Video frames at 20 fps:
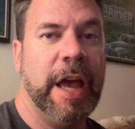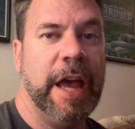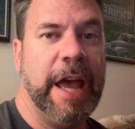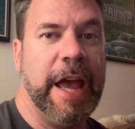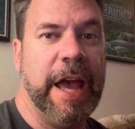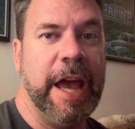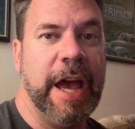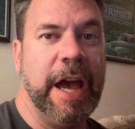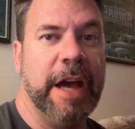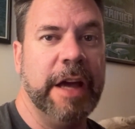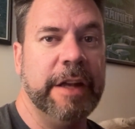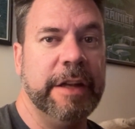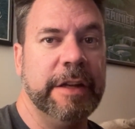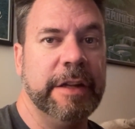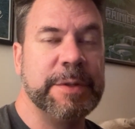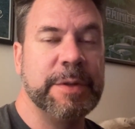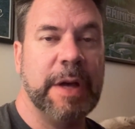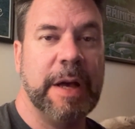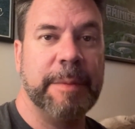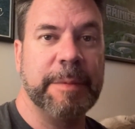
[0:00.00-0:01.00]
And
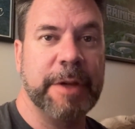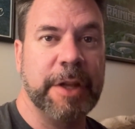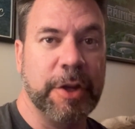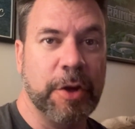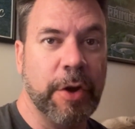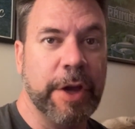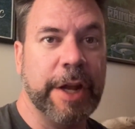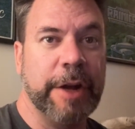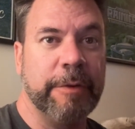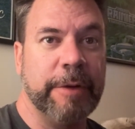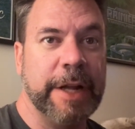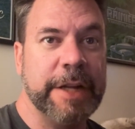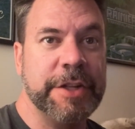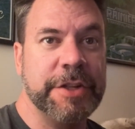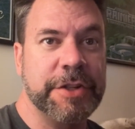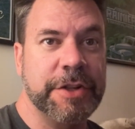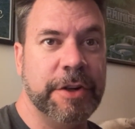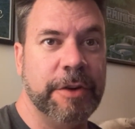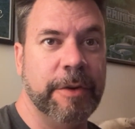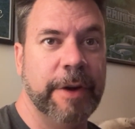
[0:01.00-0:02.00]
so I'm gonna go get it
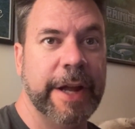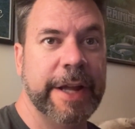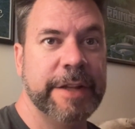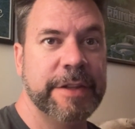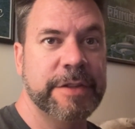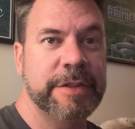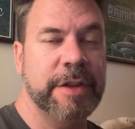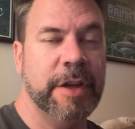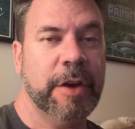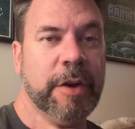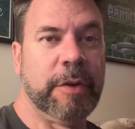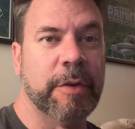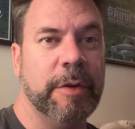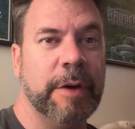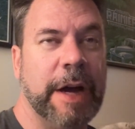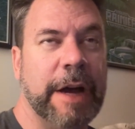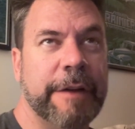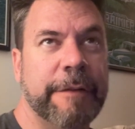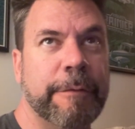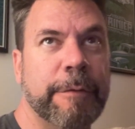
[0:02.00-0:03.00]
registered, right? So
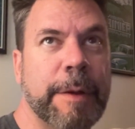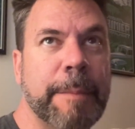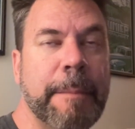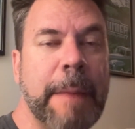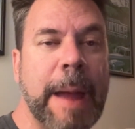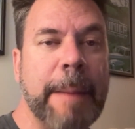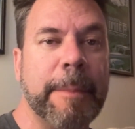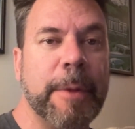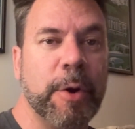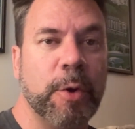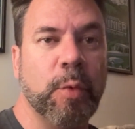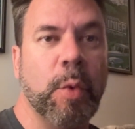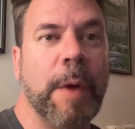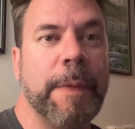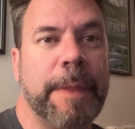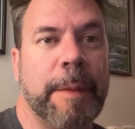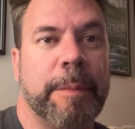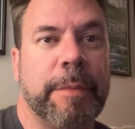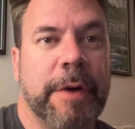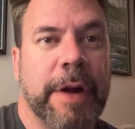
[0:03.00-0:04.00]
I remembered
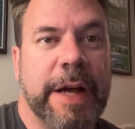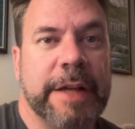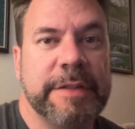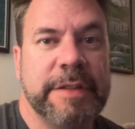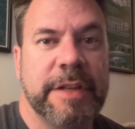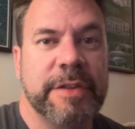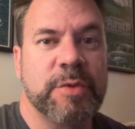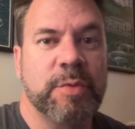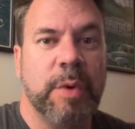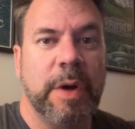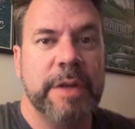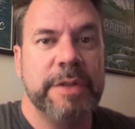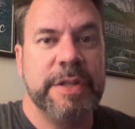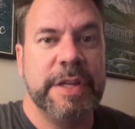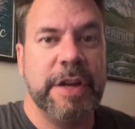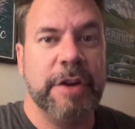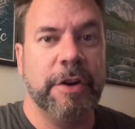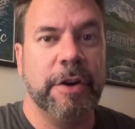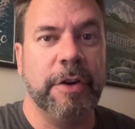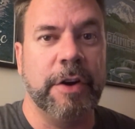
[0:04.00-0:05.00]
what the process was
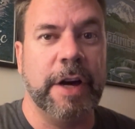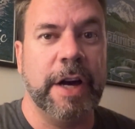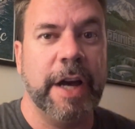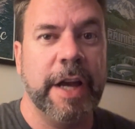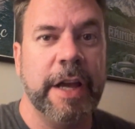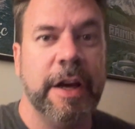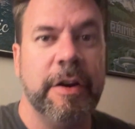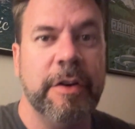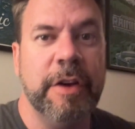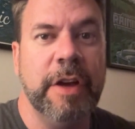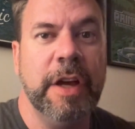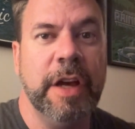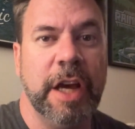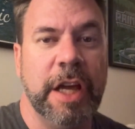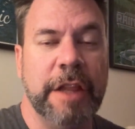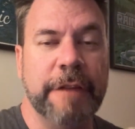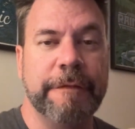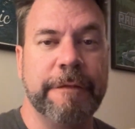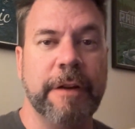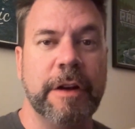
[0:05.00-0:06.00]
here in Ohio.
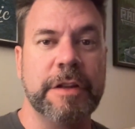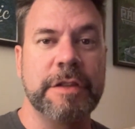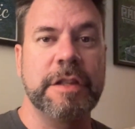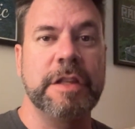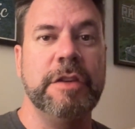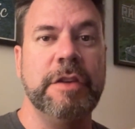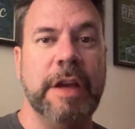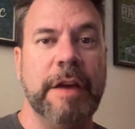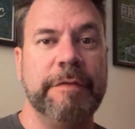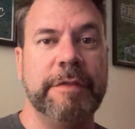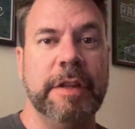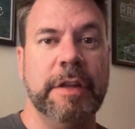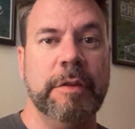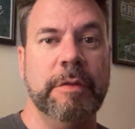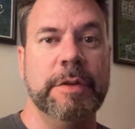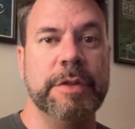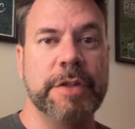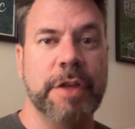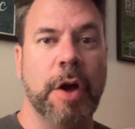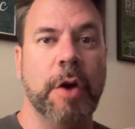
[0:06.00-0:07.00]
And the first thing you have to do
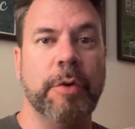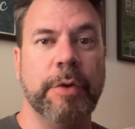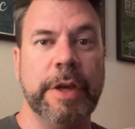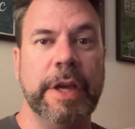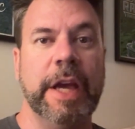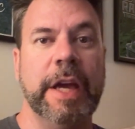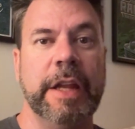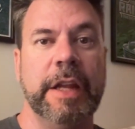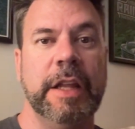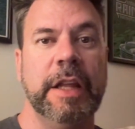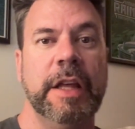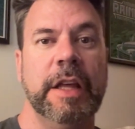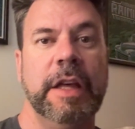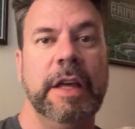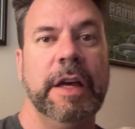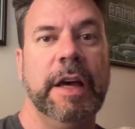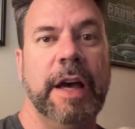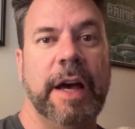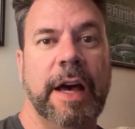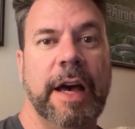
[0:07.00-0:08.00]
is go get
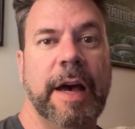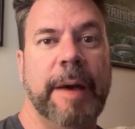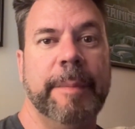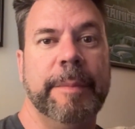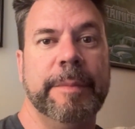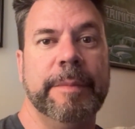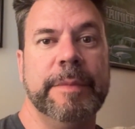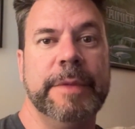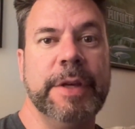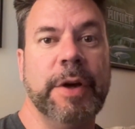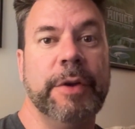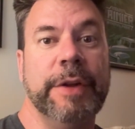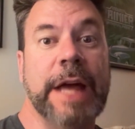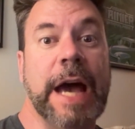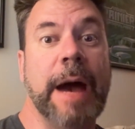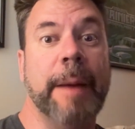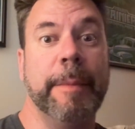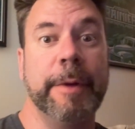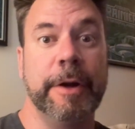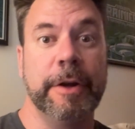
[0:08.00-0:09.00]
the
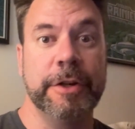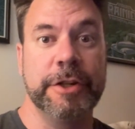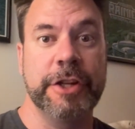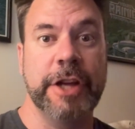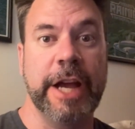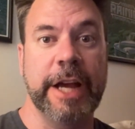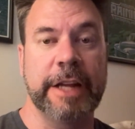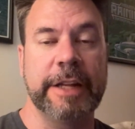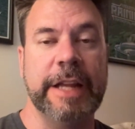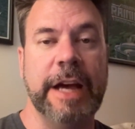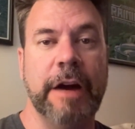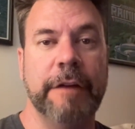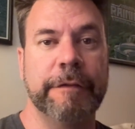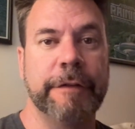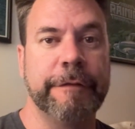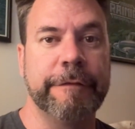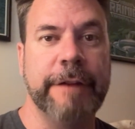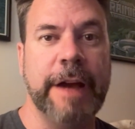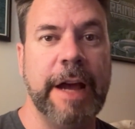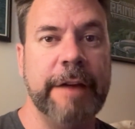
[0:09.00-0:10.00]
odometer checked out
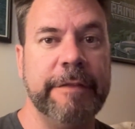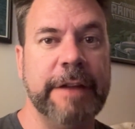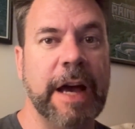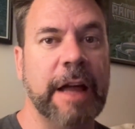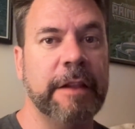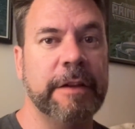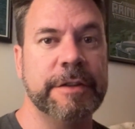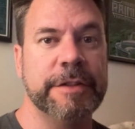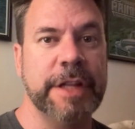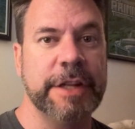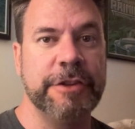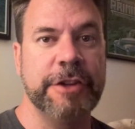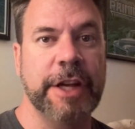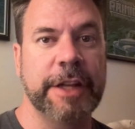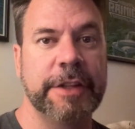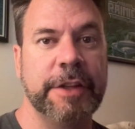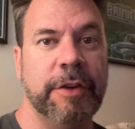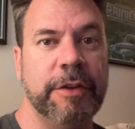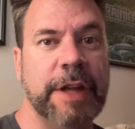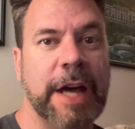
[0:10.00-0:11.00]
for $5. They
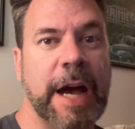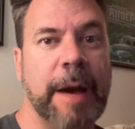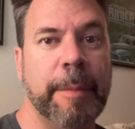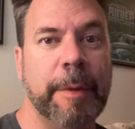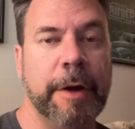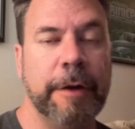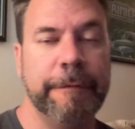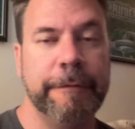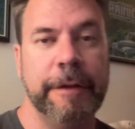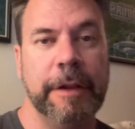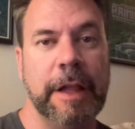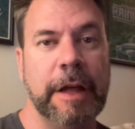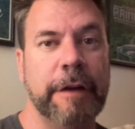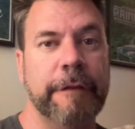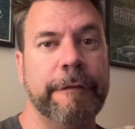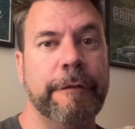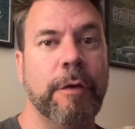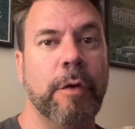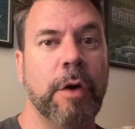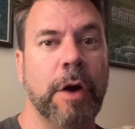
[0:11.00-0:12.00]
check the odometer, fill out a
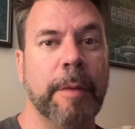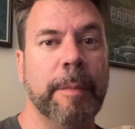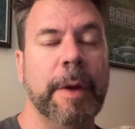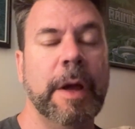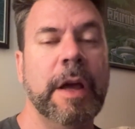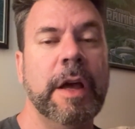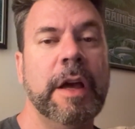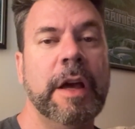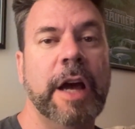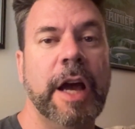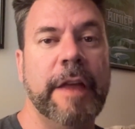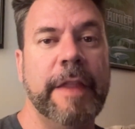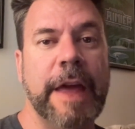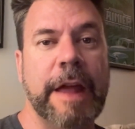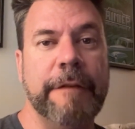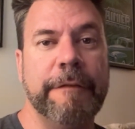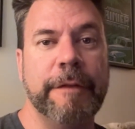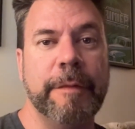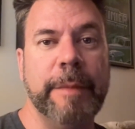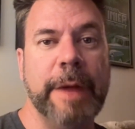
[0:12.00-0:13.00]
form. And
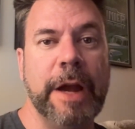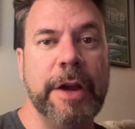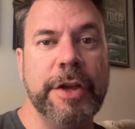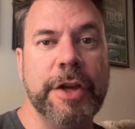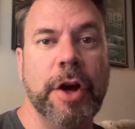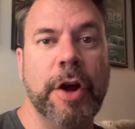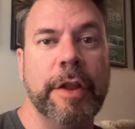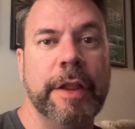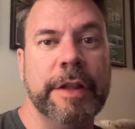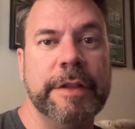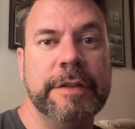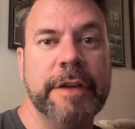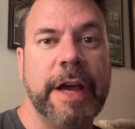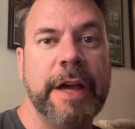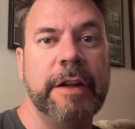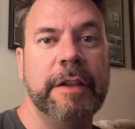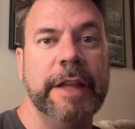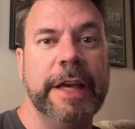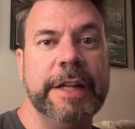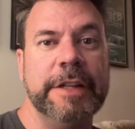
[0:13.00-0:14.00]
then from there you go to the
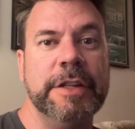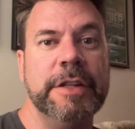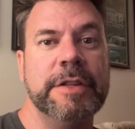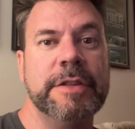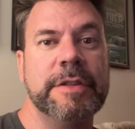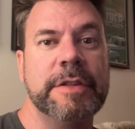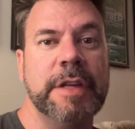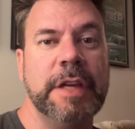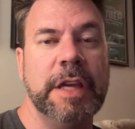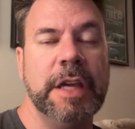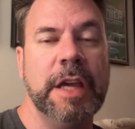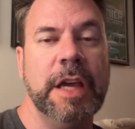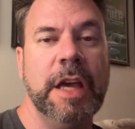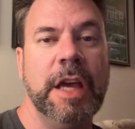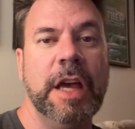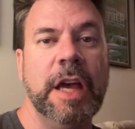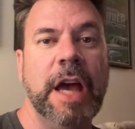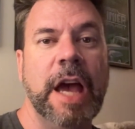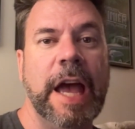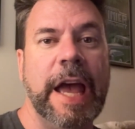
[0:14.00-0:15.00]
title agency
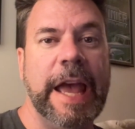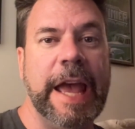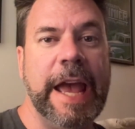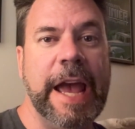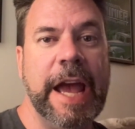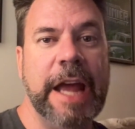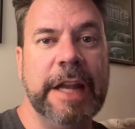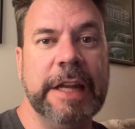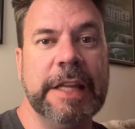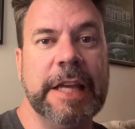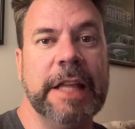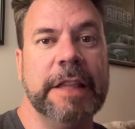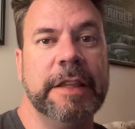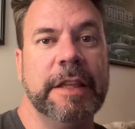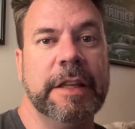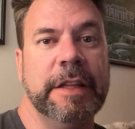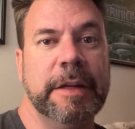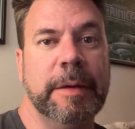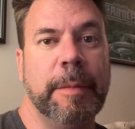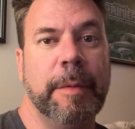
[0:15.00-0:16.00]
and get
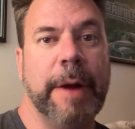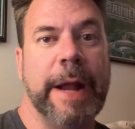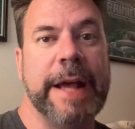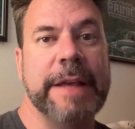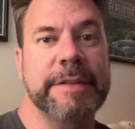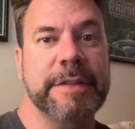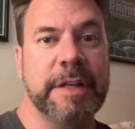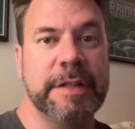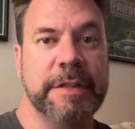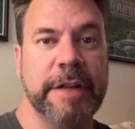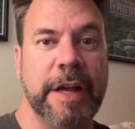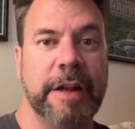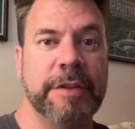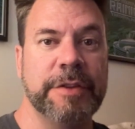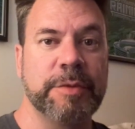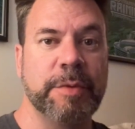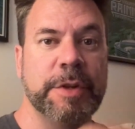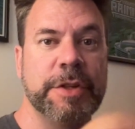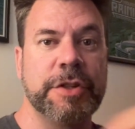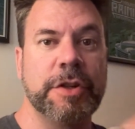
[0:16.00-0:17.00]
the Nebraska title
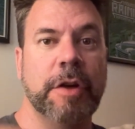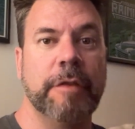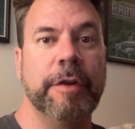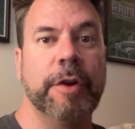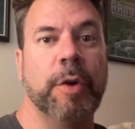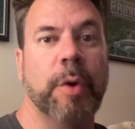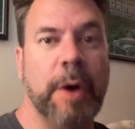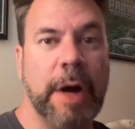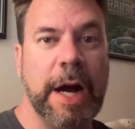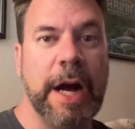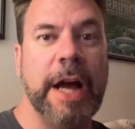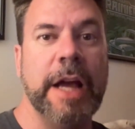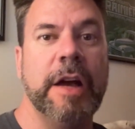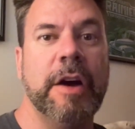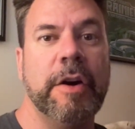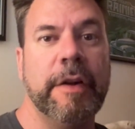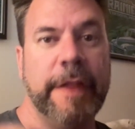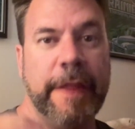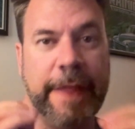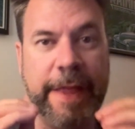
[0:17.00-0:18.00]
switched over to
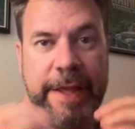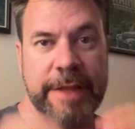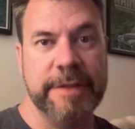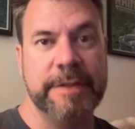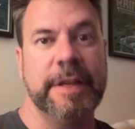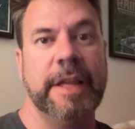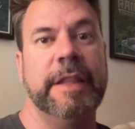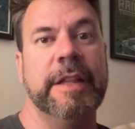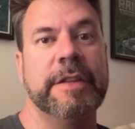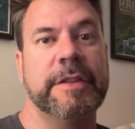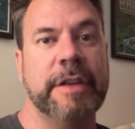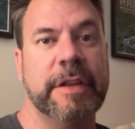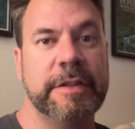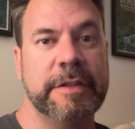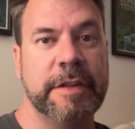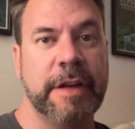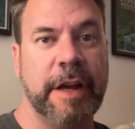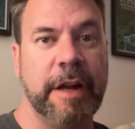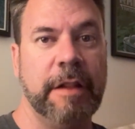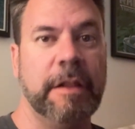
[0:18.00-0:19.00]
Ohio, and then they send the
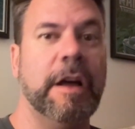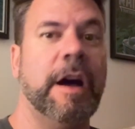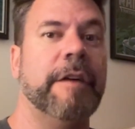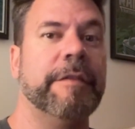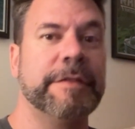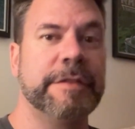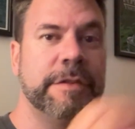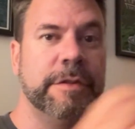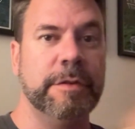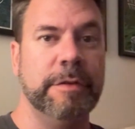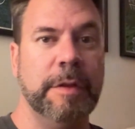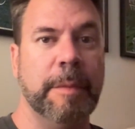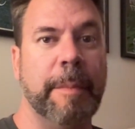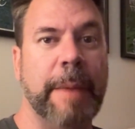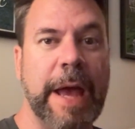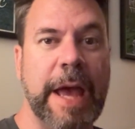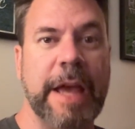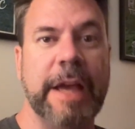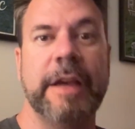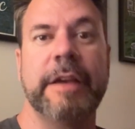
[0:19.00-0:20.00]
title off to the
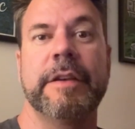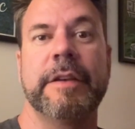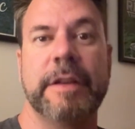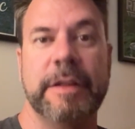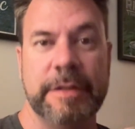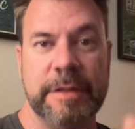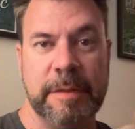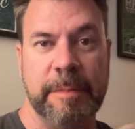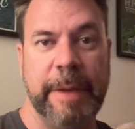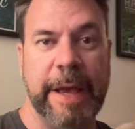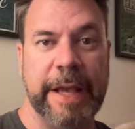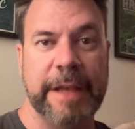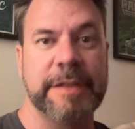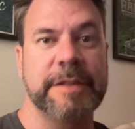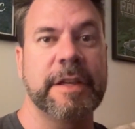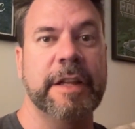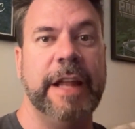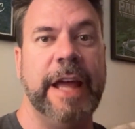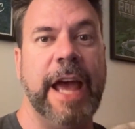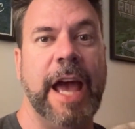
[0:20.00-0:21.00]
bank because the bank's
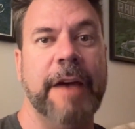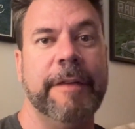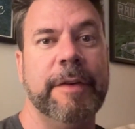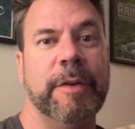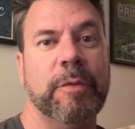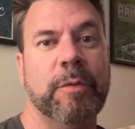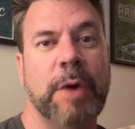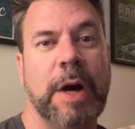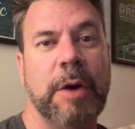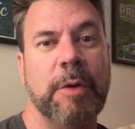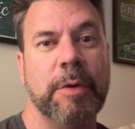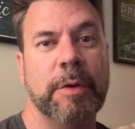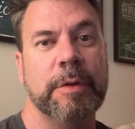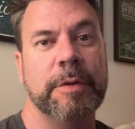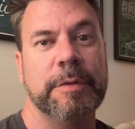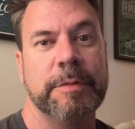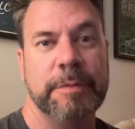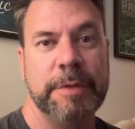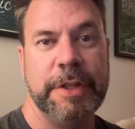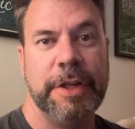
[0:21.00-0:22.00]
gonna have it while we're
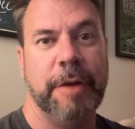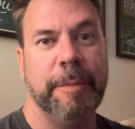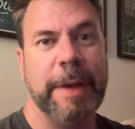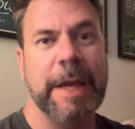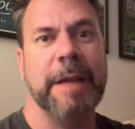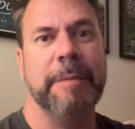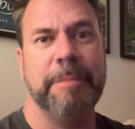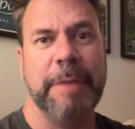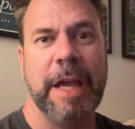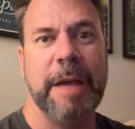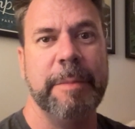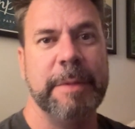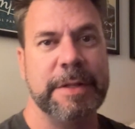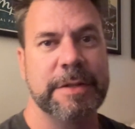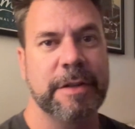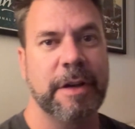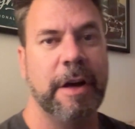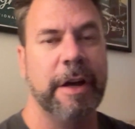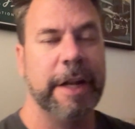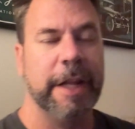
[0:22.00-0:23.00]
making
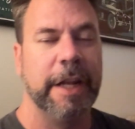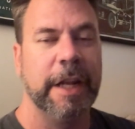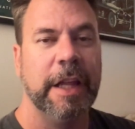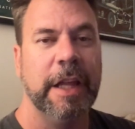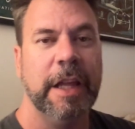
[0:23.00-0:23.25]
payments on it.